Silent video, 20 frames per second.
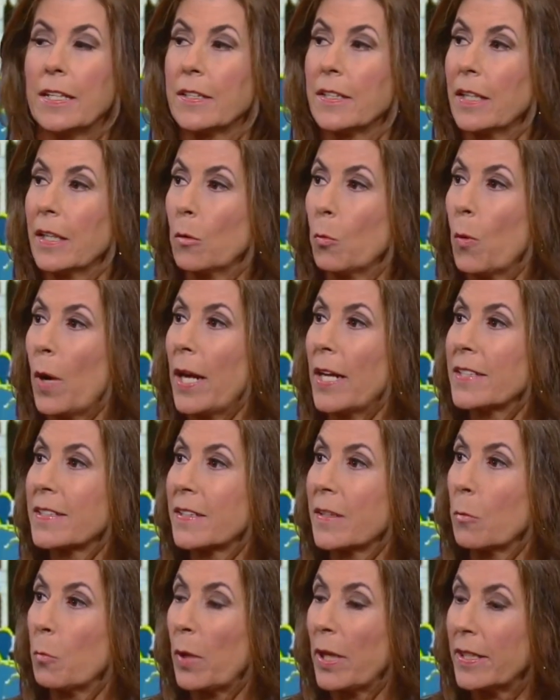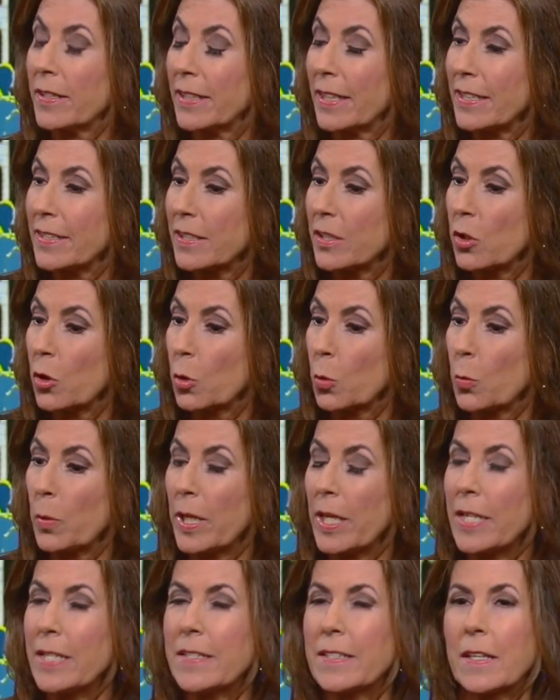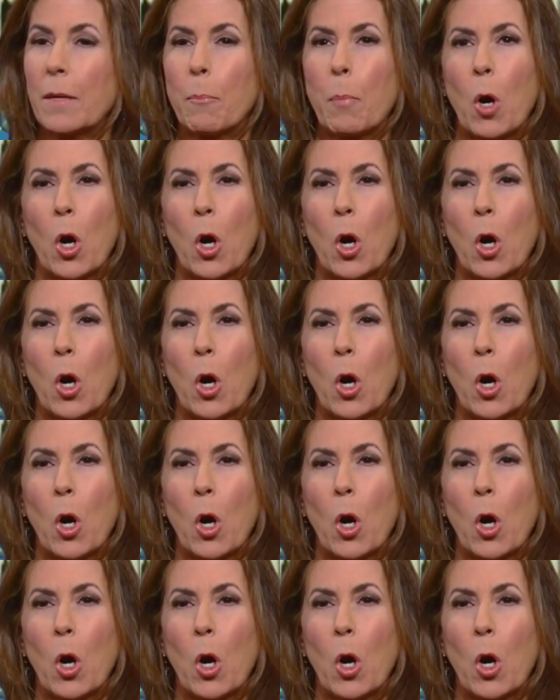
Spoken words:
it gets into the weeds.